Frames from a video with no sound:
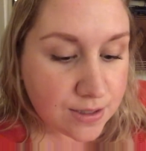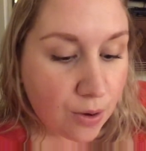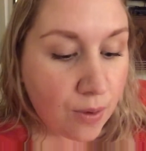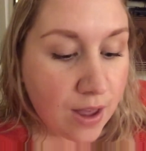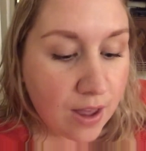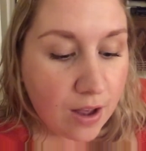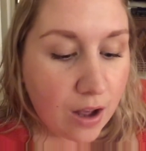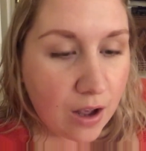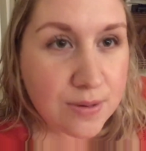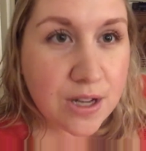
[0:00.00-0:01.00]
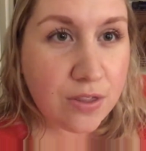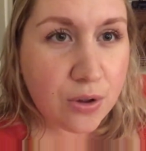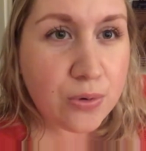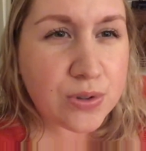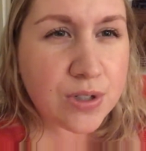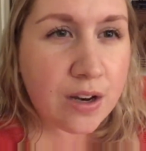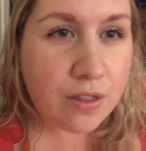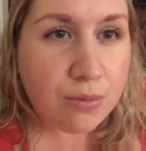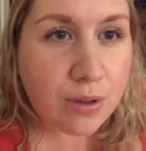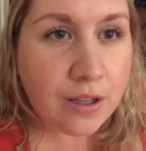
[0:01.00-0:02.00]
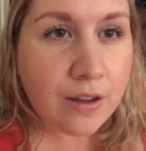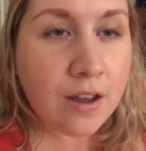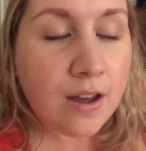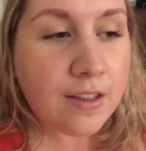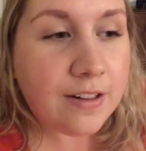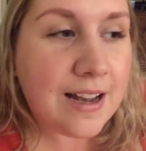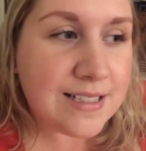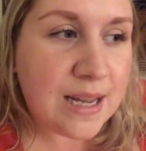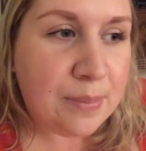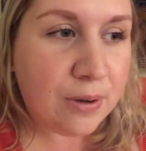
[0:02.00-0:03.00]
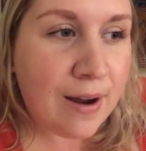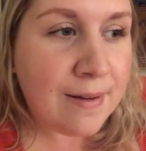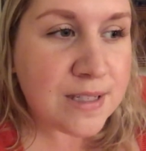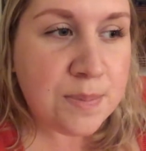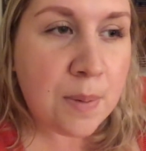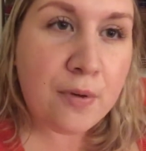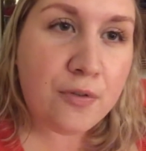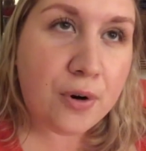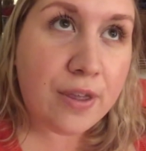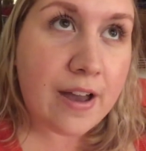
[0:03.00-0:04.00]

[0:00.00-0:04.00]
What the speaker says: So I was on those kind of 3 the last couple of rounds, but before